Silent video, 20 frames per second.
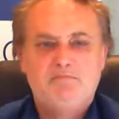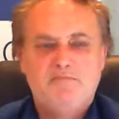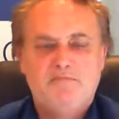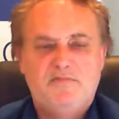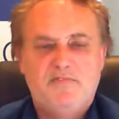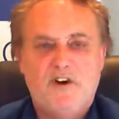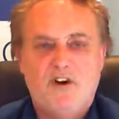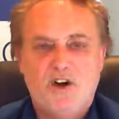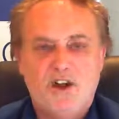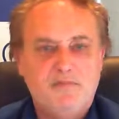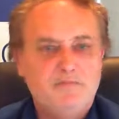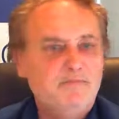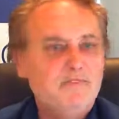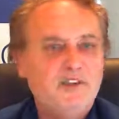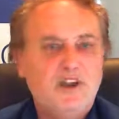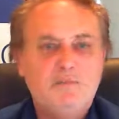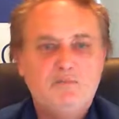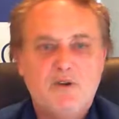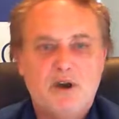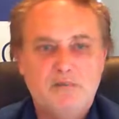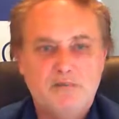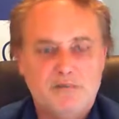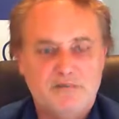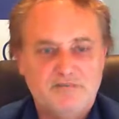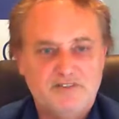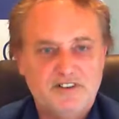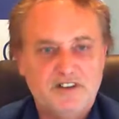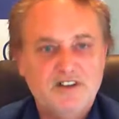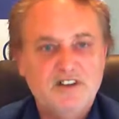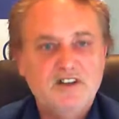fine, no
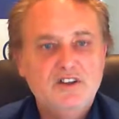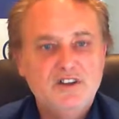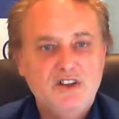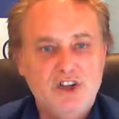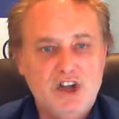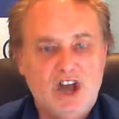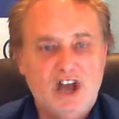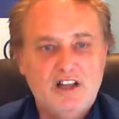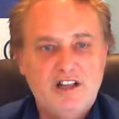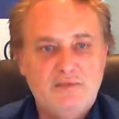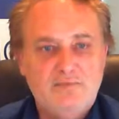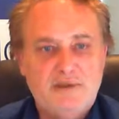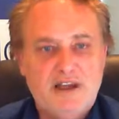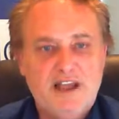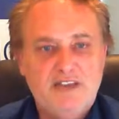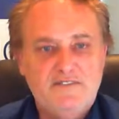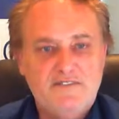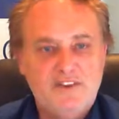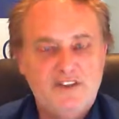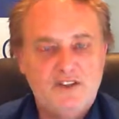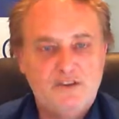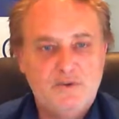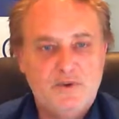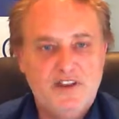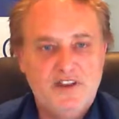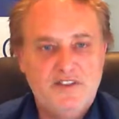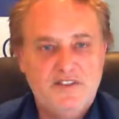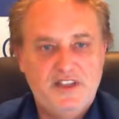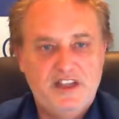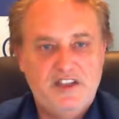problems. You only pay for the
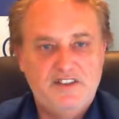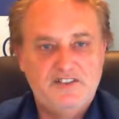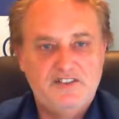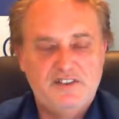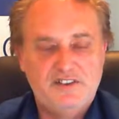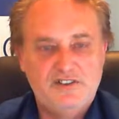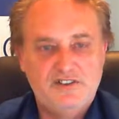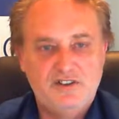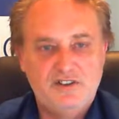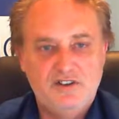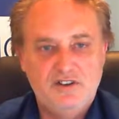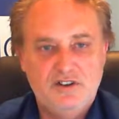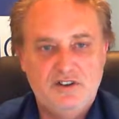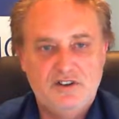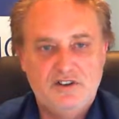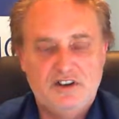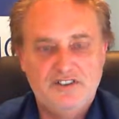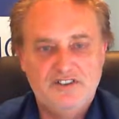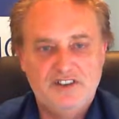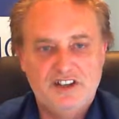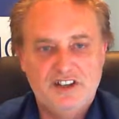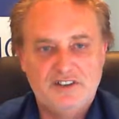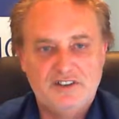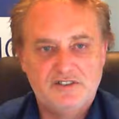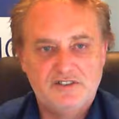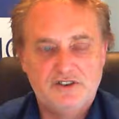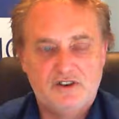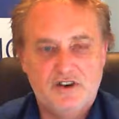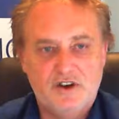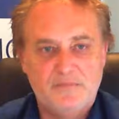20,000 that you're utilizing at the
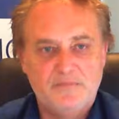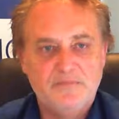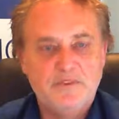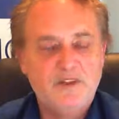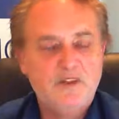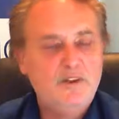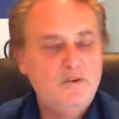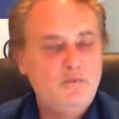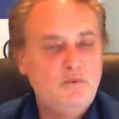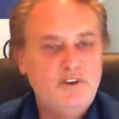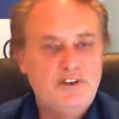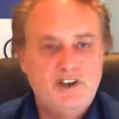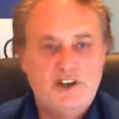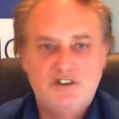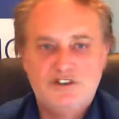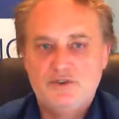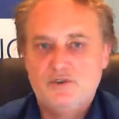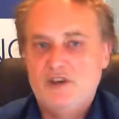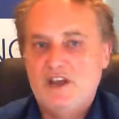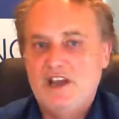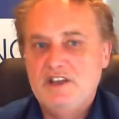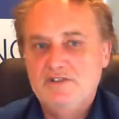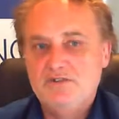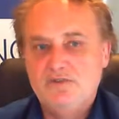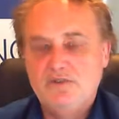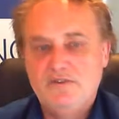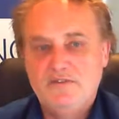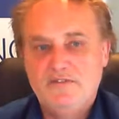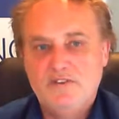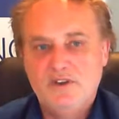time. We don't do an annual
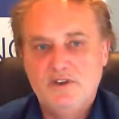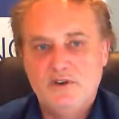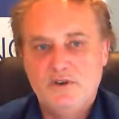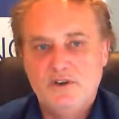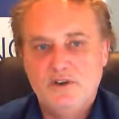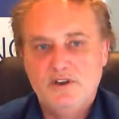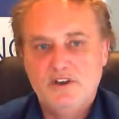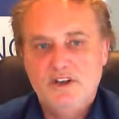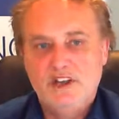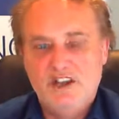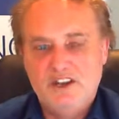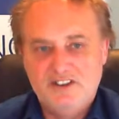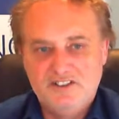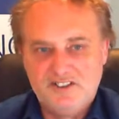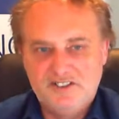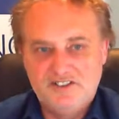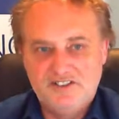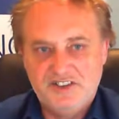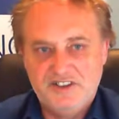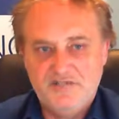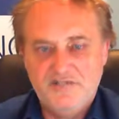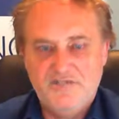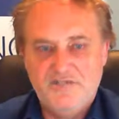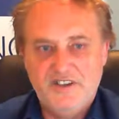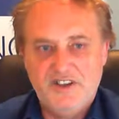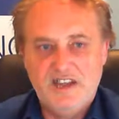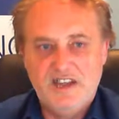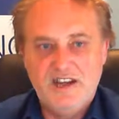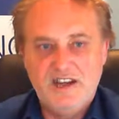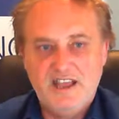review. It is a sit and
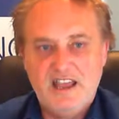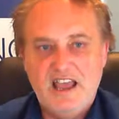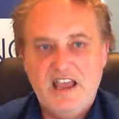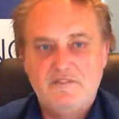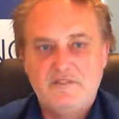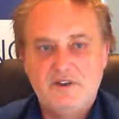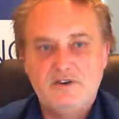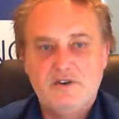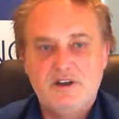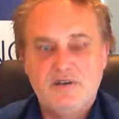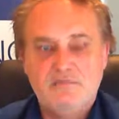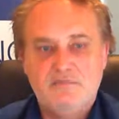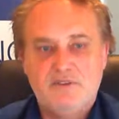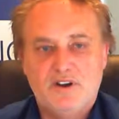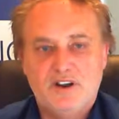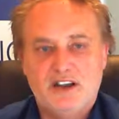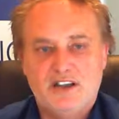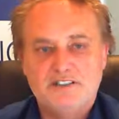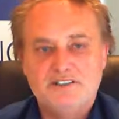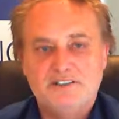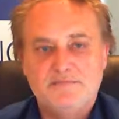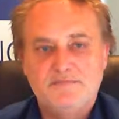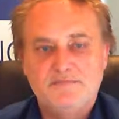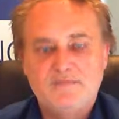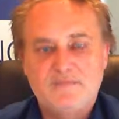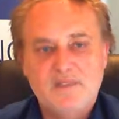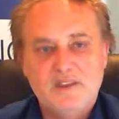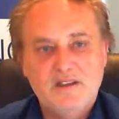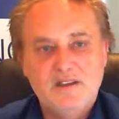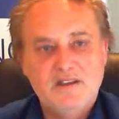forget evergreen product.
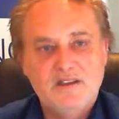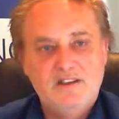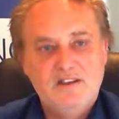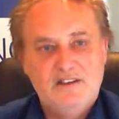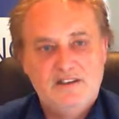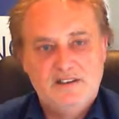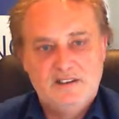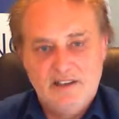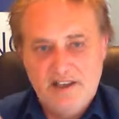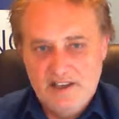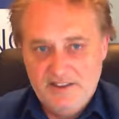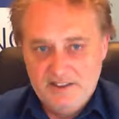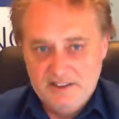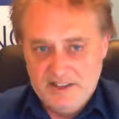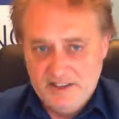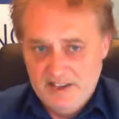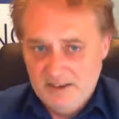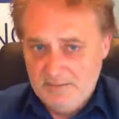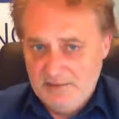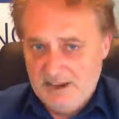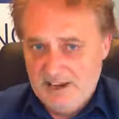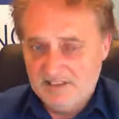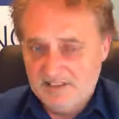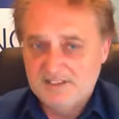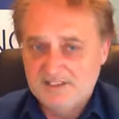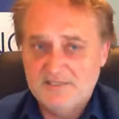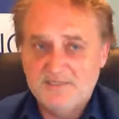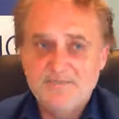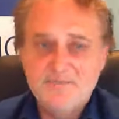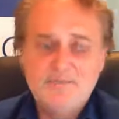Now the key
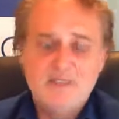parts.